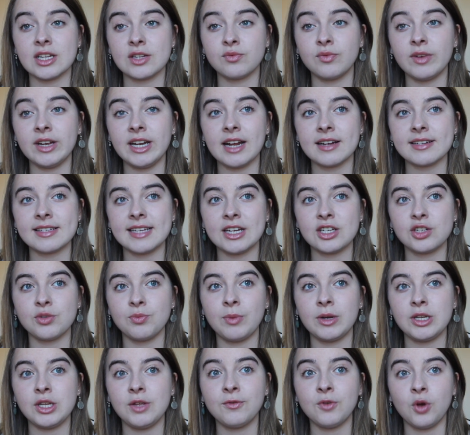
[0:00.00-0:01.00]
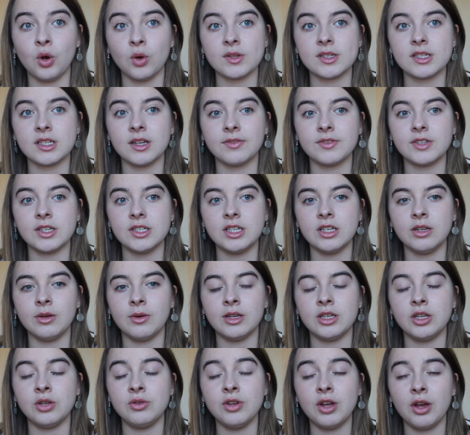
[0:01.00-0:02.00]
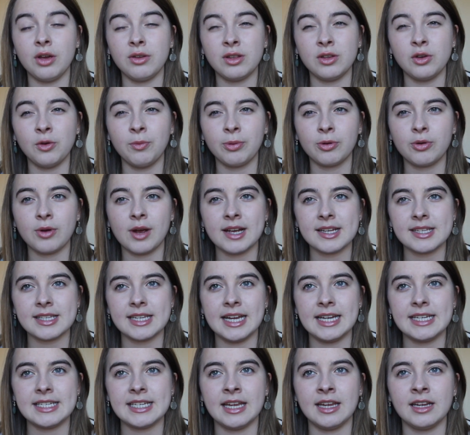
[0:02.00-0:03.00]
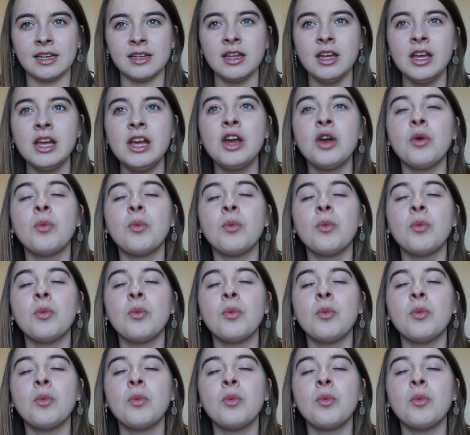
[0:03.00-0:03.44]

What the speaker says: There's relaxation when you've got stuff to do and you know that you're procrastinating,